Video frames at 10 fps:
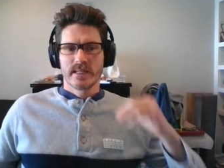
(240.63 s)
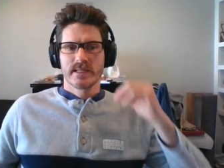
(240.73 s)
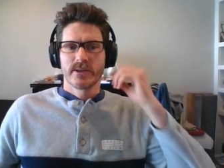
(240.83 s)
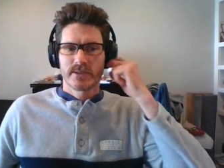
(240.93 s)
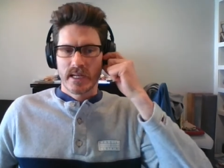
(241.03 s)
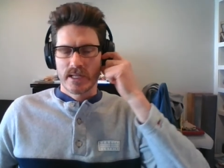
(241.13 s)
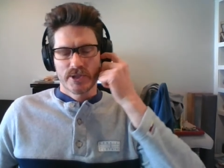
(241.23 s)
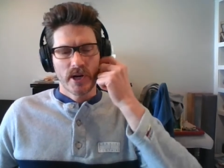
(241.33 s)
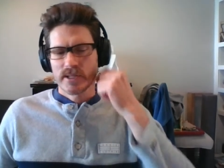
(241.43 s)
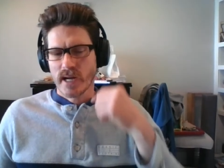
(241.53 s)
ideal setting.
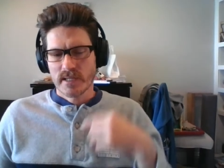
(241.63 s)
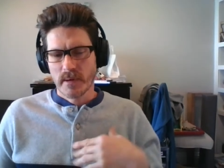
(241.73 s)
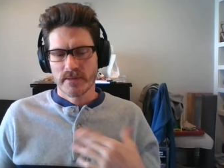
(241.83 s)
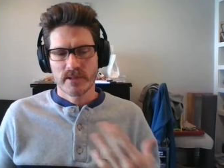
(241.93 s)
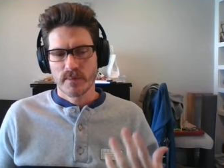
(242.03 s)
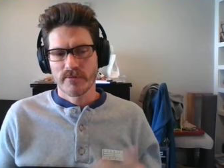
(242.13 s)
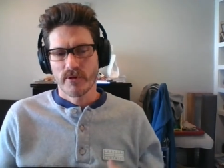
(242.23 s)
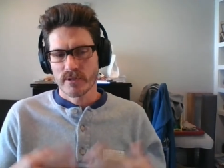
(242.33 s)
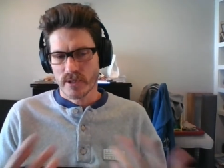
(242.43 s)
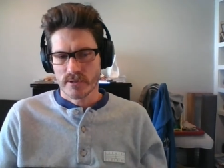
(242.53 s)
So I already talked about this
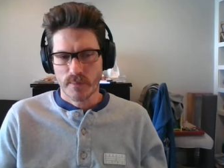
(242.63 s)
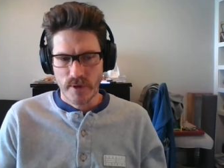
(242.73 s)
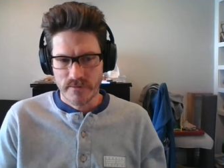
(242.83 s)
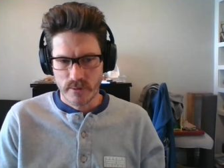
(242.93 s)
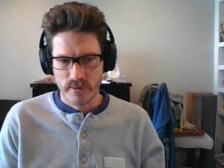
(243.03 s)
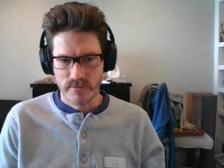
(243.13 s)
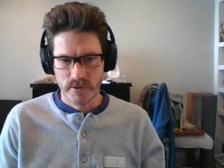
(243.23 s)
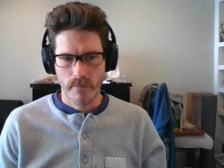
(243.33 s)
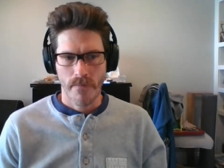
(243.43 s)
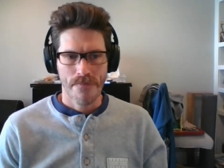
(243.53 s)
before, I'll briefly
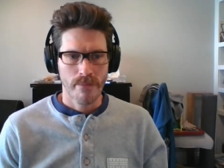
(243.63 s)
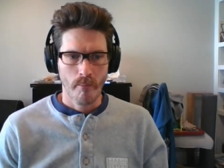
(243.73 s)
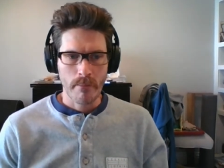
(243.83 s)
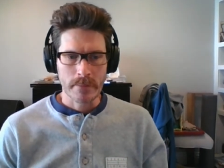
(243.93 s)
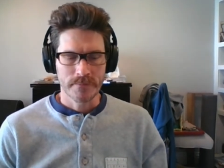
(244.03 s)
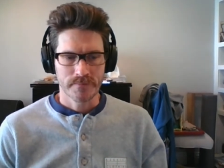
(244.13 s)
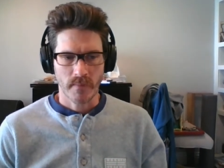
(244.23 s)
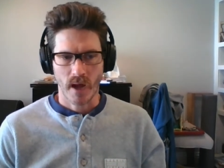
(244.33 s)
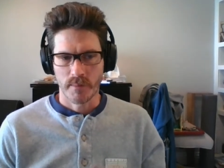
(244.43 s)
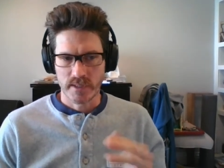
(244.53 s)
review.
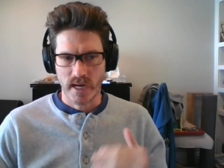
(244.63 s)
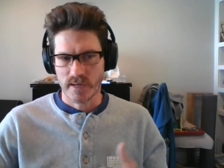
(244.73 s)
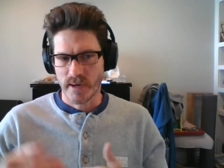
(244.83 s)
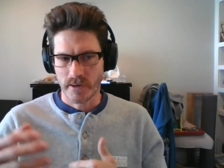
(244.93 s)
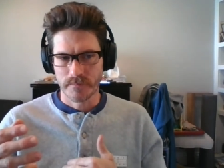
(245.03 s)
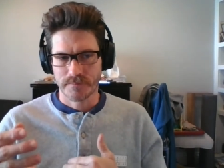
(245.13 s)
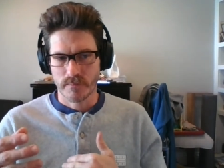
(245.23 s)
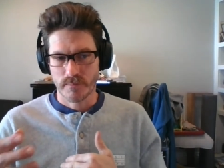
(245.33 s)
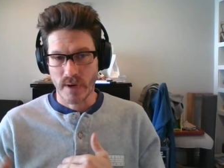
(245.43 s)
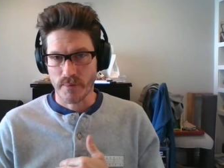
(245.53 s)
I'm going to talk about
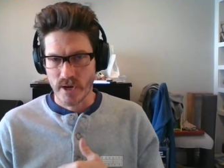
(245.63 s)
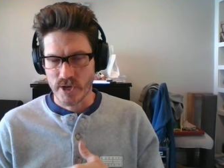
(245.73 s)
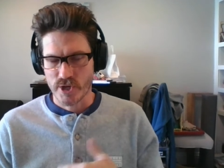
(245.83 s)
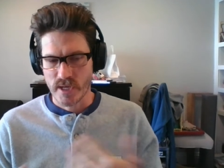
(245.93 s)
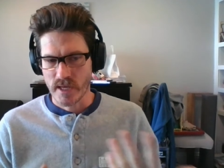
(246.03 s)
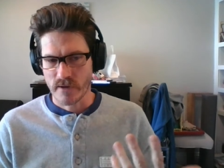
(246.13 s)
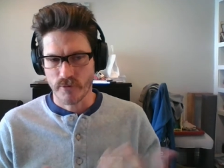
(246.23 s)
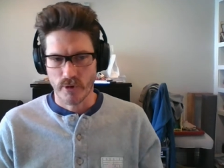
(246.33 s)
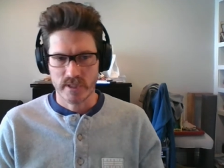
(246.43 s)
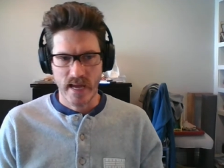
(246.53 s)
preparation and then, of
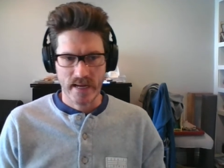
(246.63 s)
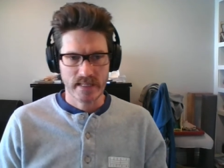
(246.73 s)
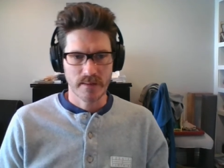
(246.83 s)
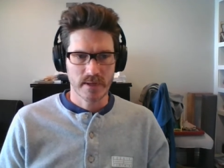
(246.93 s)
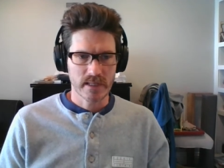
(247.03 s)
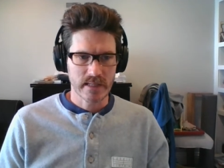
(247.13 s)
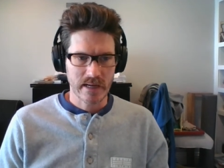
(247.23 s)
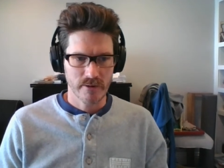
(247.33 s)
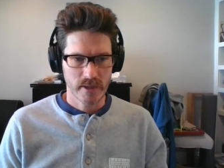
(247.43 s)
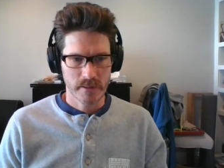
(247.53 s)
course, academic
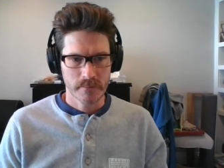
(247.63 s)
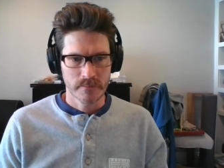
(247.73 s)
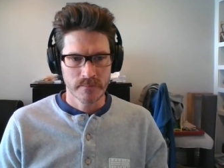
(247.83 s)
integrity.